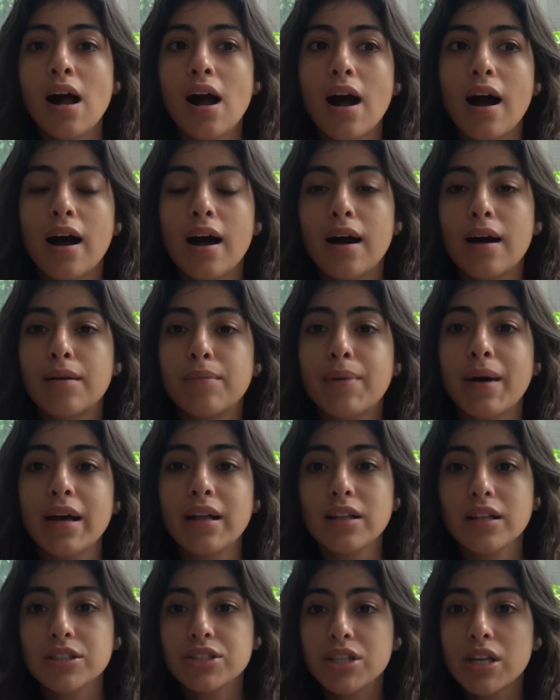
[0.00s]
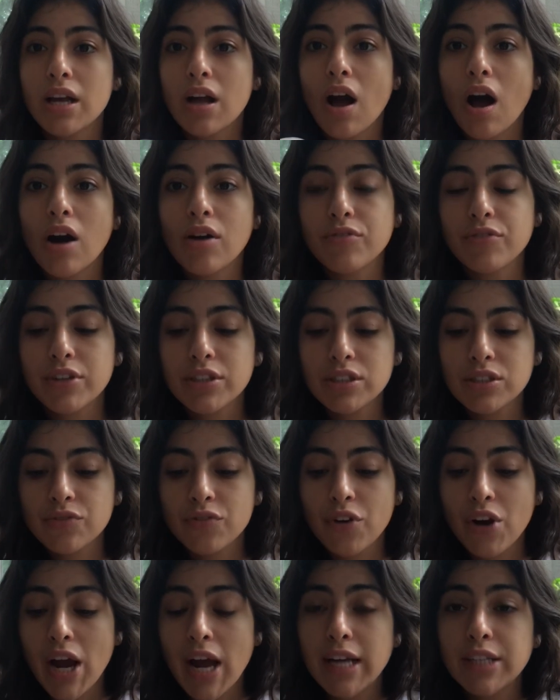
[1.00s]
Biologique offers
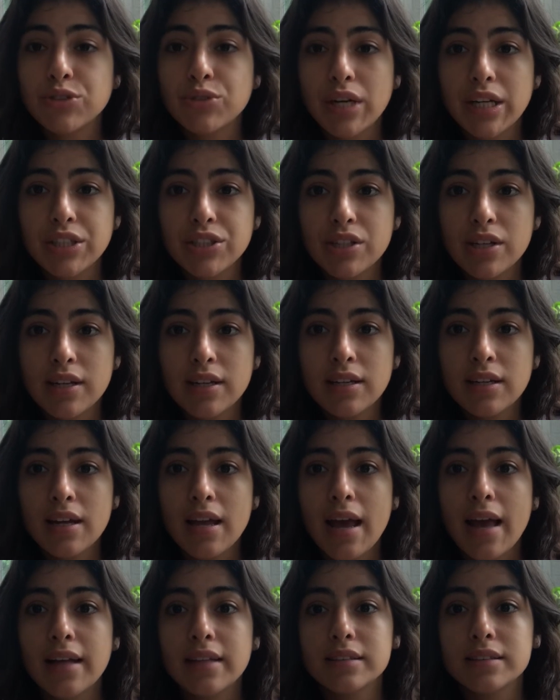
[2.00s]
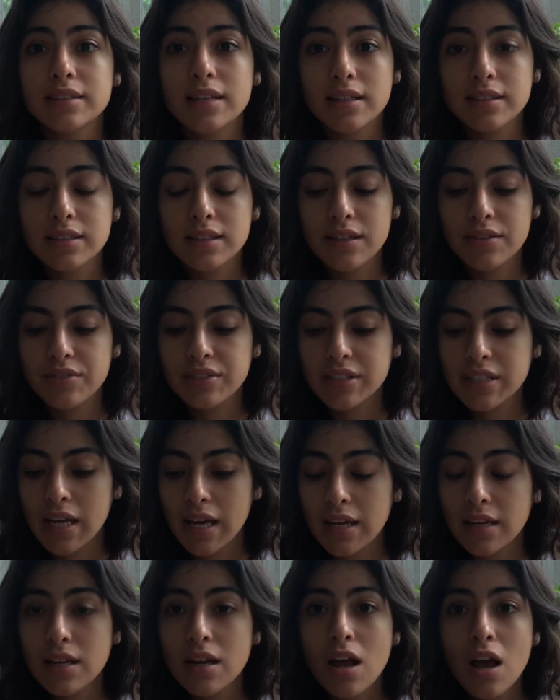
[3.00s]
for hydration and sensitive
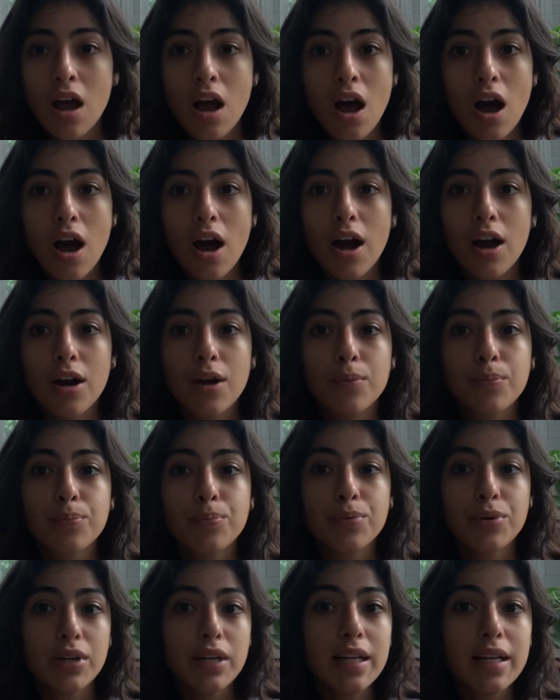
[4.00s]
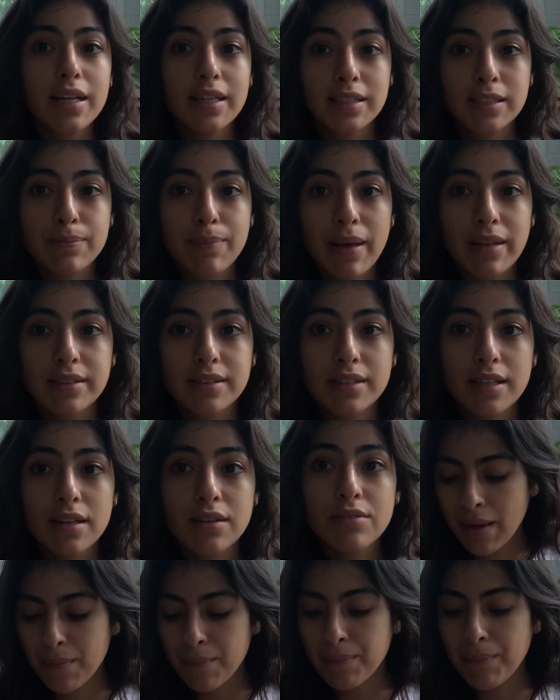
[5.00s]
skin are pretty
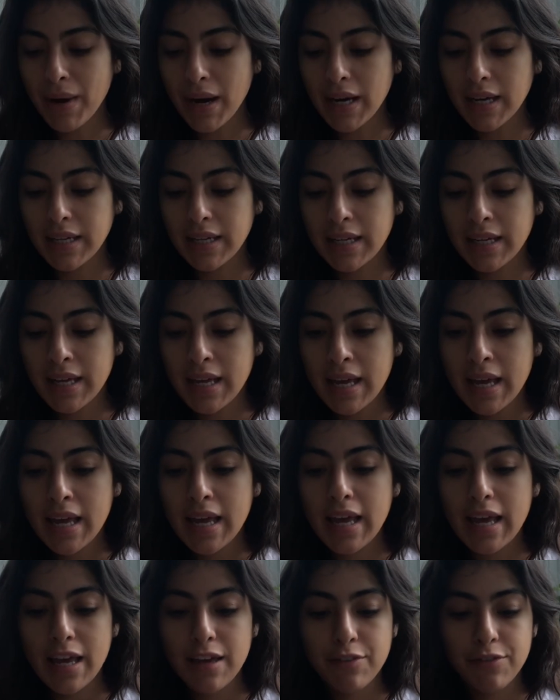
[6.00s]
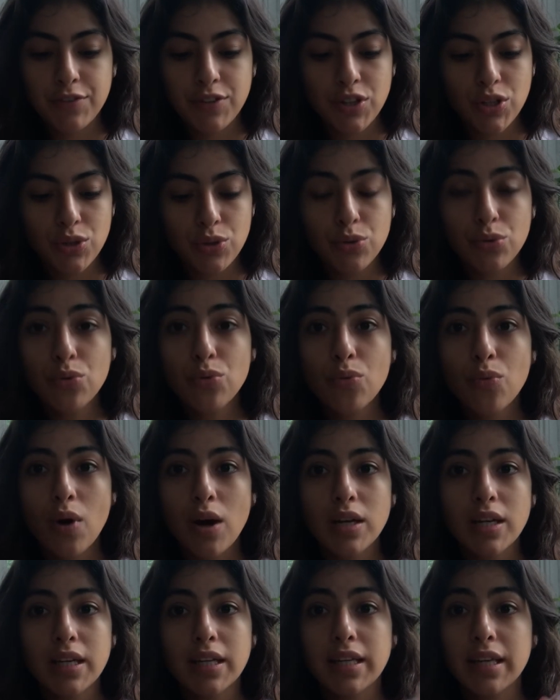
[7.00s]
expensive, but if you
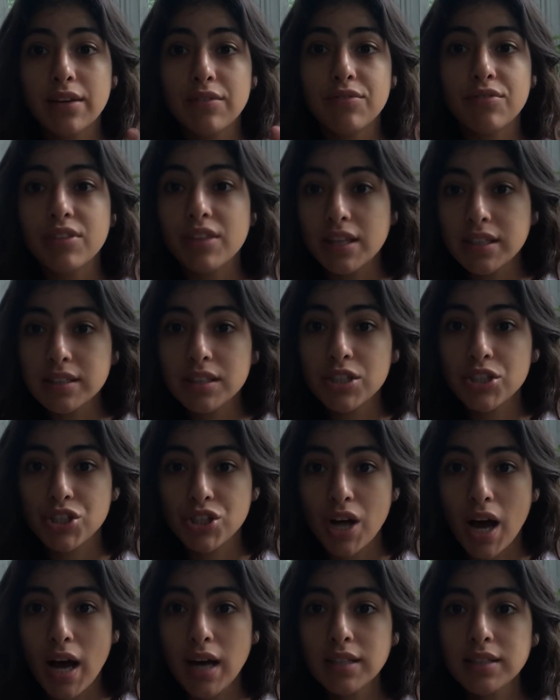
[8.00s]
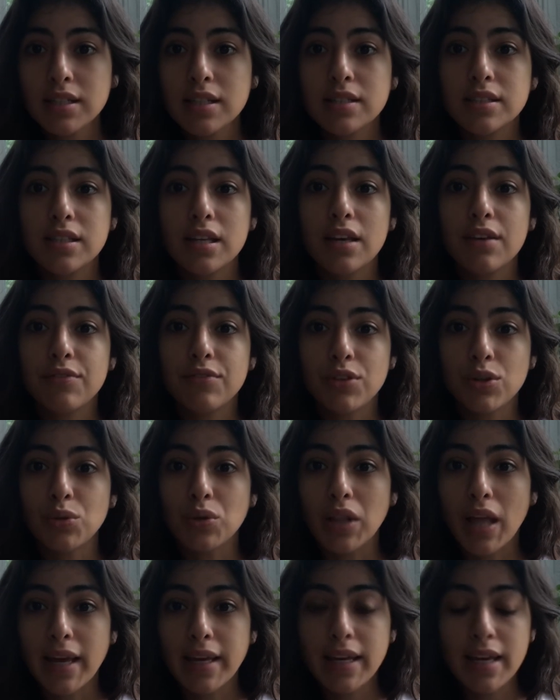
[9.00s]
want to give this a shot to see if you
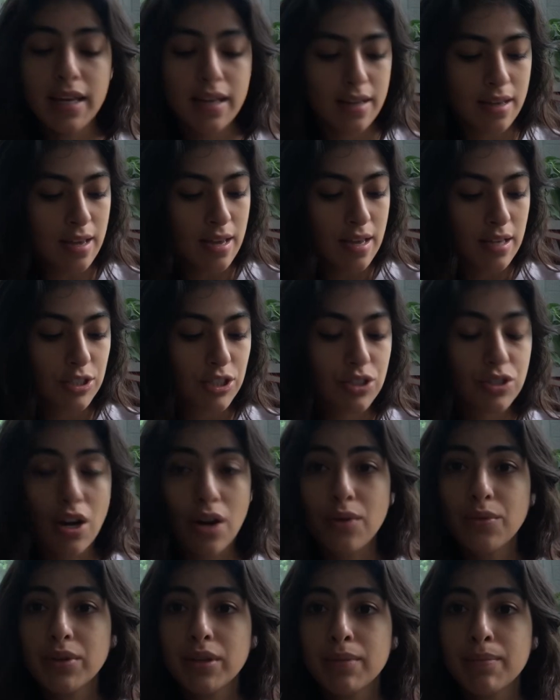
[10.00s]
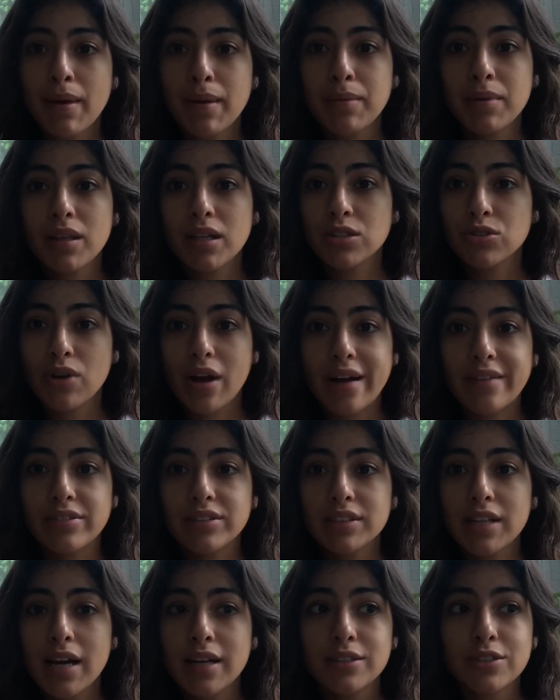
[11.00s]
like it, start with maybe the
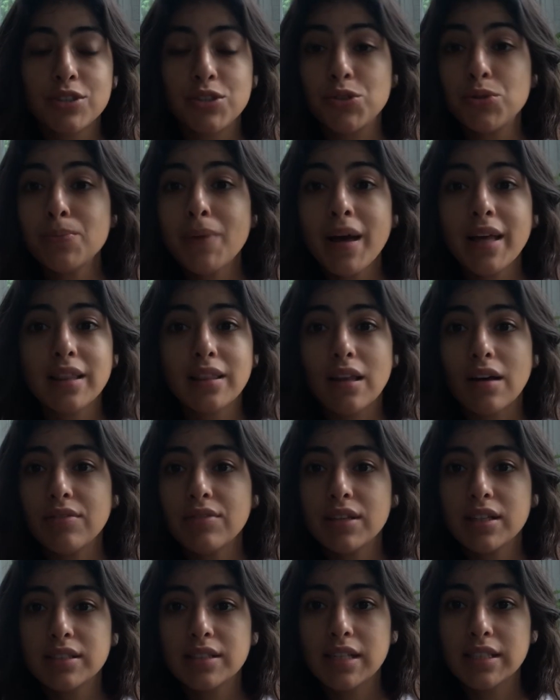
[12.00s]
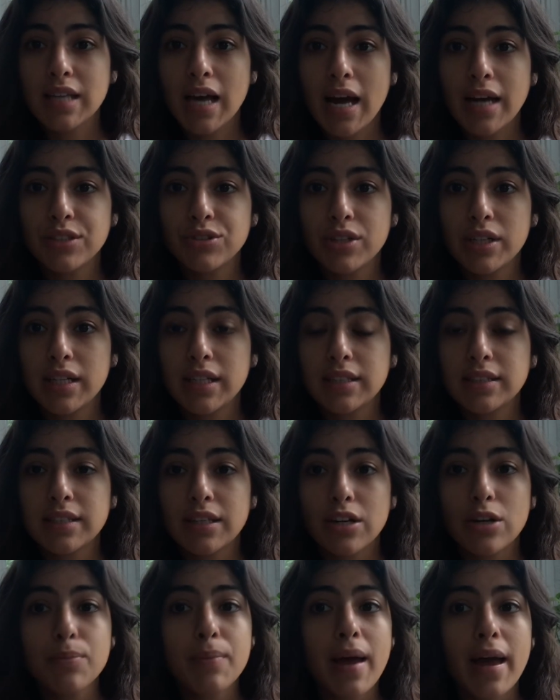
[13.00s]
travel size. You might love this as a hydrating
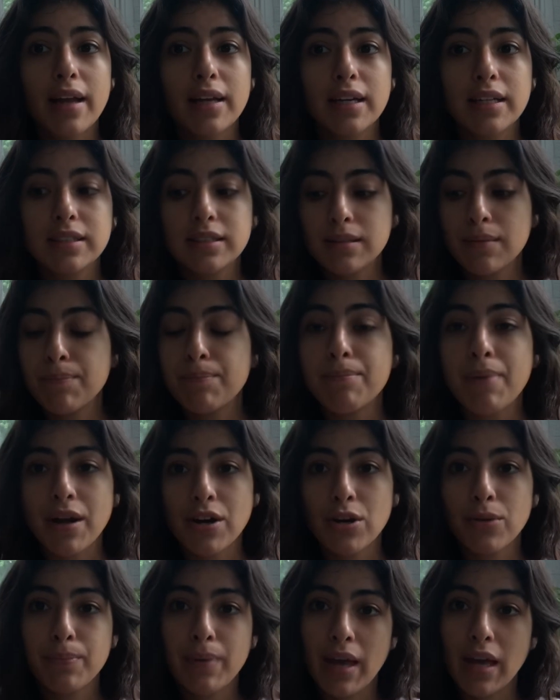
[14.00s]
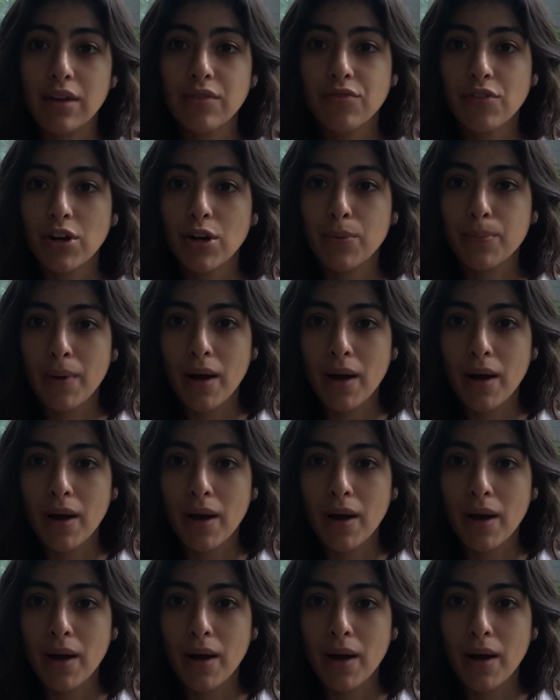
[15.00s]
serum, and it's a better bang for your